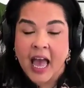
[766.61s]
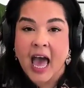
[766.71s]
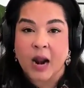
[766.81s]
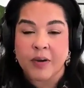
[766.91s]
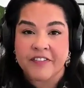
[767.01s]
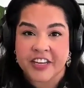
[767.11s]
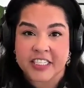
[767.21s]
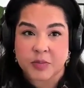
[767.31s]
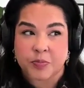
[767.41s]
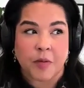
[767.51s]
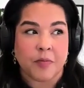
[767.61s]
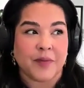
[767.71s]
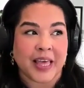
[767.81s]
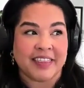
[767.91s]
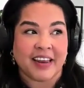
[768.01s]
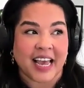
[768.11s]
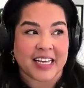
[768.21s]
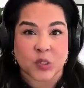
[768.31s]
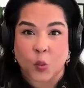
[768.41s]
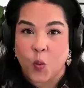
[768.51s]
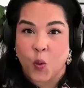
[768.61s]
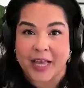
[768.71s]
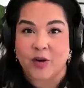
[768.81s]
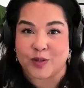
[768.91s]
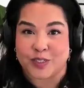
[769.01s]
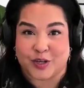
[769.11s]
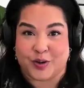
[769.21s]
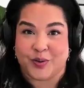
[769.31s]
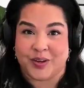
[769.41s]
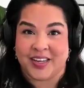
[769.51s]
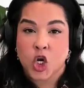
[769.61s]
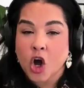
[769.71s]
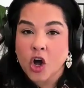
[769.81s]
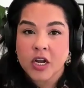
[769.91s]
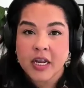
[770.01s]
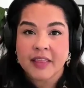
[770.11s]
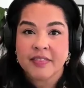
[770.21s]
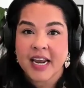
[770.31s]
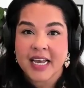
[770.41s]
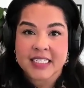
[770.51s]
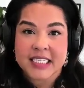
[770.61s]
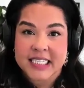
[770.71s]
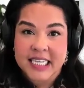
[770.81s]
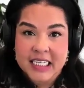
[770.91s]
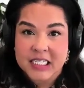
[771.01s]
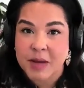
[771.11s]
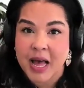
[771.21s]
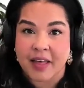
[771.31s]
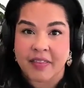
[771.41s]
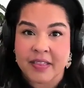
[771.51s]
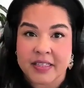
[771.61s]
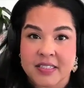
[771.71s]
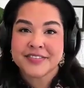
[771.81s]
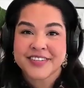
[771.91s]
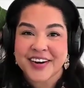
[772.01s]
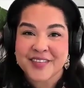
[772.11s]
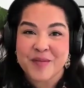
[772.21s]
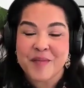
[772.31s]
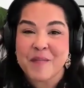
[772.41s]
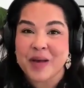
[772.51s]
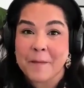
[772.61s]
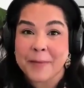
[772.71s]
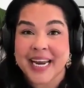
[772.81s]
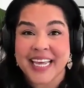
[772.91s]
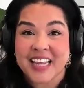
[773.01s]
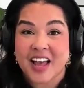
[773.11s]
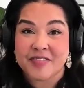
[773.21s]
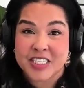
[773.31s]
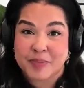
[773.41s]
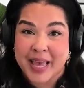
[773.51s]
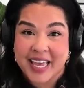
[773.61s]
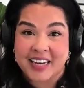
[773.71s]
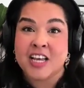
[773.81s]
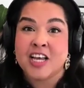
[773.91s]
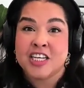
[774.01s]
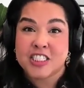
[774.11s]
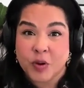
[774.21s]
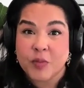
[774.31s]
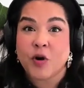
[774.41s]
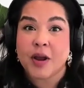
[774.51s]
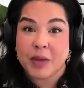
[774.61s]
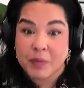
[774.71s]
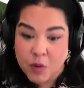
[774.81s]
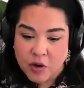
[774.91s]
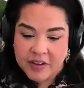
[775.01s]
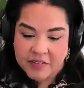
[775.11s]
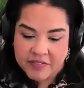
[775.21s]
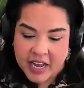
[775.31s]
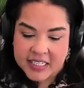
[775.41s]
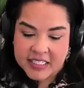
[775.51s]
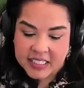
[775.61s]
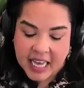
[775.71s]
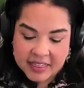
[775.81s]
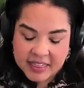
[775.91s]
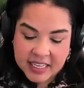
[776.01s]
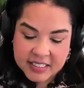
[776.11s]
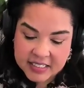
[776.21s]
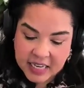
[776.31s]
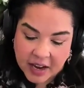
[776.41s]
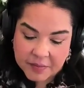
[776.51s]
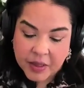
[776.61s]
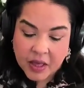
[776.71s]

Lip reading: How do we fix the problem in the next week or two? Not in the next 6 months, because you've got to remember, money loves speed. So we want to be moving fast to get things done.